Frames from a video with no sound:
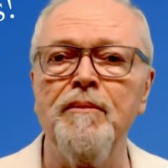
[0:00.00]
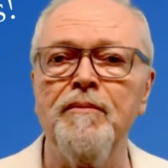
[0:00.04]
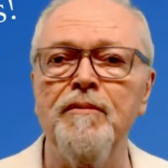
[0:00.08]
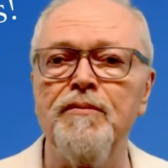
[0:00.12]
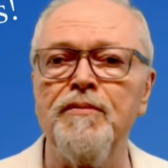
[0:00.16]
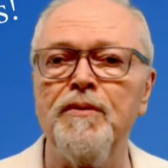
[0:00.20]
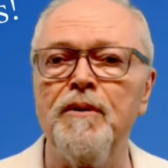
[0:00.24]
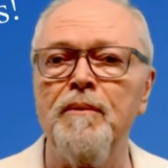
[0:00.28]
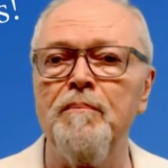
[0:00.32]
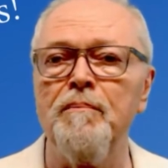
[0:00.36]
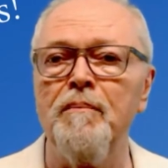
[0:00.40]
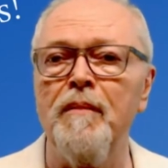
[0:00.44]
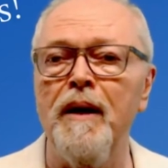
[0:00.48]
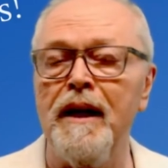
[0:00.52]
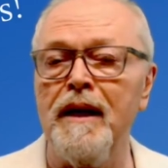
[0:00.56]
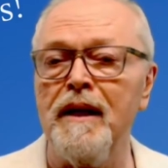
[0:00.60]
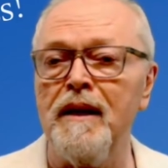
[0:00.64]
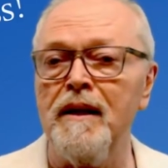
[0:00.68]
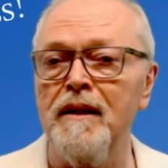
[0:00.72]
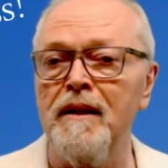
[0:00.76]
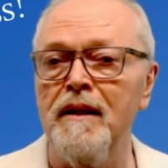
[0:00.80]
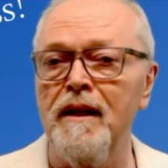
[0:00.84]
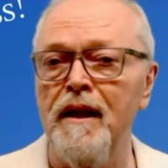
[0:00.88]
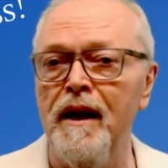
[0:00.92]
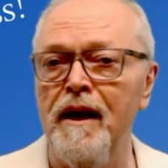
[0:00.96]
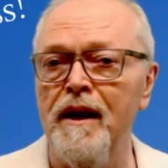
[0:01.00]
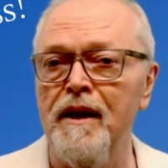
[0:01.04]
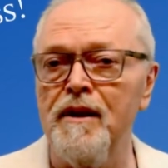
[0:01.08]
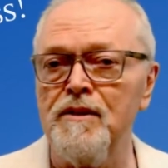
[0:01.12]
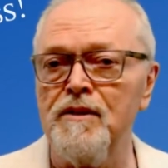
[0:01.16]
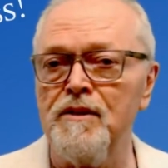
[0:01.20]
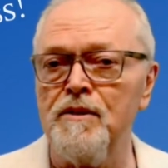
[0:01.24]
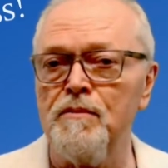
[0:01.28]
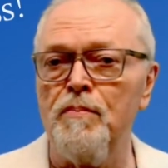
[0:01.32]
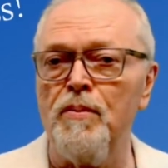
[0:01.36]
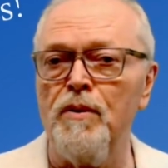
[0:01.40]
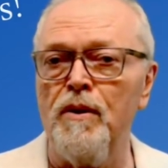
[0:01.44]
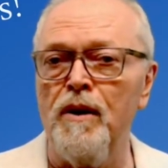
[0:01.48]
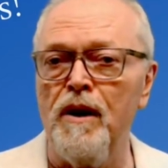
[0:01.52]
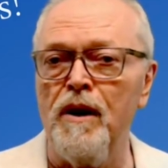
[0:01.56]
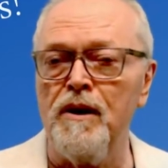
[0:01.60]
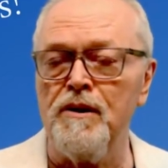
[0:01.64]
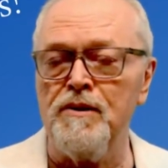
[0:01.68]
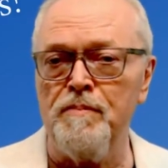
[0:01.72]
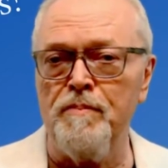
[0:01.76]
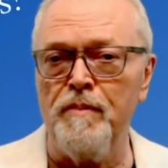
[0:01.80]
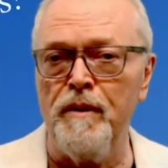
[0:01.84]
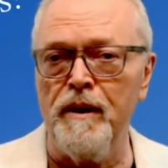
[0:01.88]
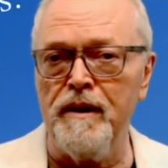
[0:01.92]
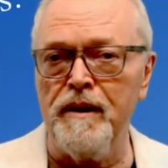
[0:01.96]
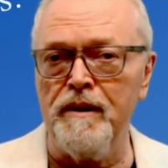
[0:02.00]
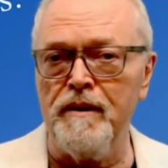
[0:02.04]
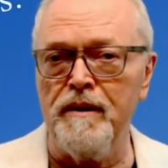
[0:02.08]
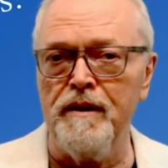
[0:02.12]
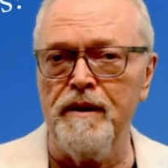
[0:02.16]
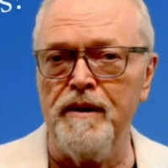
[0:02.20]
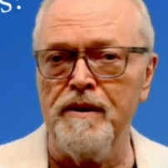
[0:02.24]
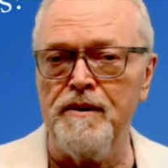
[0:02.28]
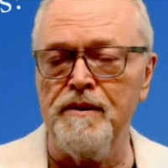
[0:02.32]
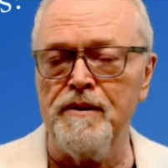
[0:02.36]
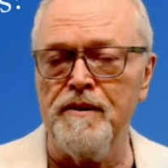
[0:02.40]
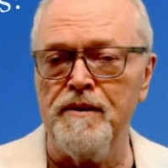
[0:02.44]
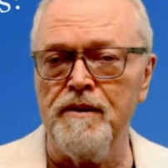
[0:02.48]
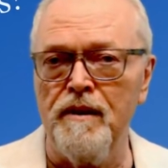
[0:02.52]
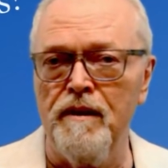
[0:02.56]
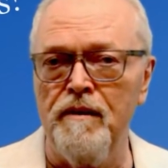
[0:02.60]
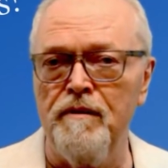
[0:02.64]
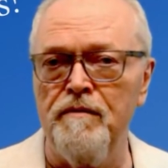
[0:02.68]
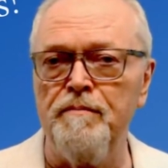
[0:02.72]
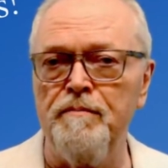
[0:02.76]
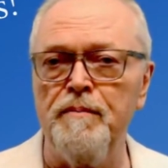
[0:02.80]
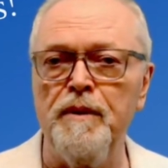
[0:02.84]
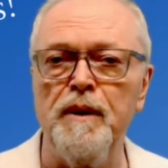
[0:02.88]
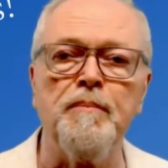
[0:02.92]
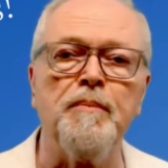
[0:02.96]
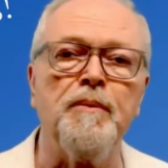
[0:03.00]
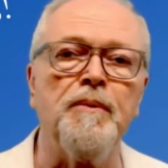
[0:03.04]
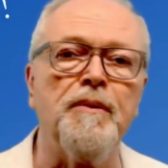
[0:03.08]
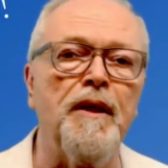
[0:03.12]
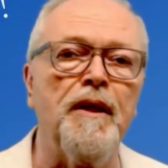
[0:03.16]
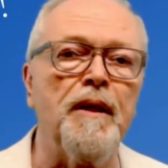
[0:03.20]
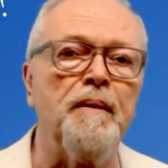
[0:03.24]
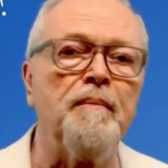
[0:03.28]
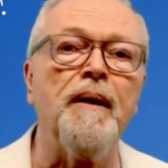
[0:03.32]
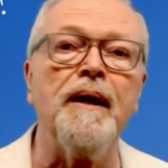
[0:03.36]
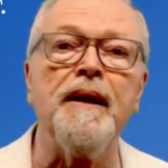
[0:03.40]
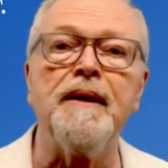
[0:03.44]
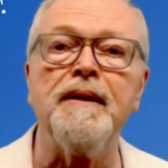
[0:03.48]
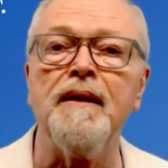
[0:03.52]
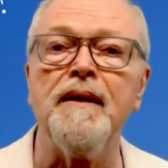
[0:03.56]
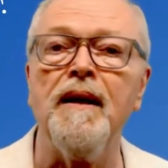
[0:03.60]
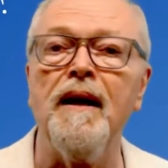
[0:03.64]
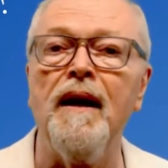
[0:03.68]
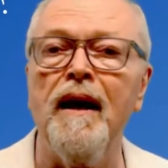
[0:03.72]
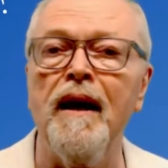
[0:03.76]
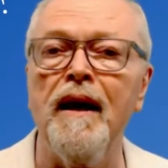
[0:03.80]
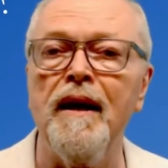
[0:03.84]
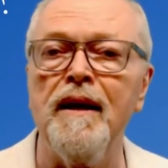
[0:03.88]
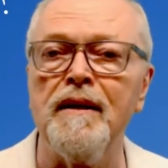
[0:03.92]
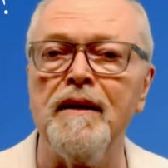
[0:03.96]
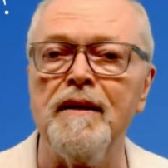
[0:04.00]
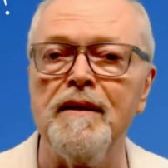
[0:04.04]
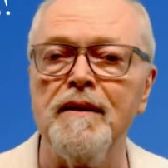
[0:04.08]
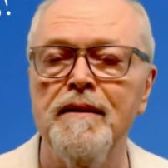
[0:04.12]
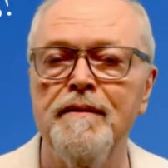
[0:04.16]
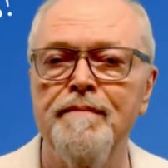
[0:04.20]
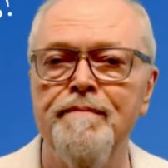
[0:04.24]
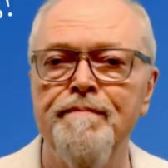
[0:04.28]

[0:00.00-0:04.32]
from my client's prospect list of people they might hire.